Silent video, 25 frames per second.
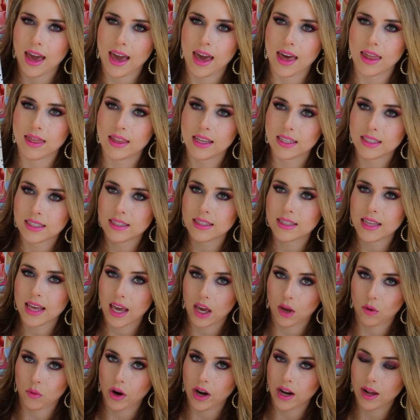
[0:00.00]
And this is the
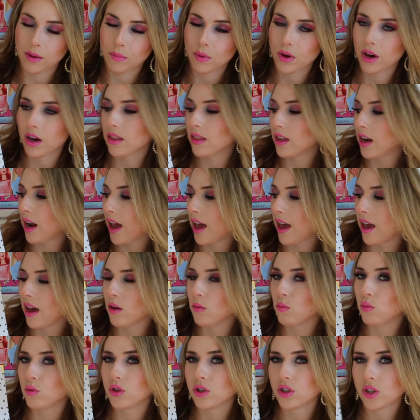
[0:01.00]
handwriting book that
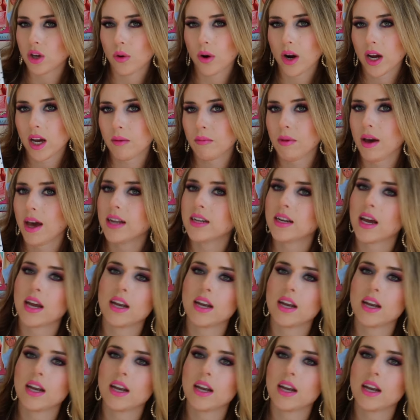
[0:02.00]
I would so recommend.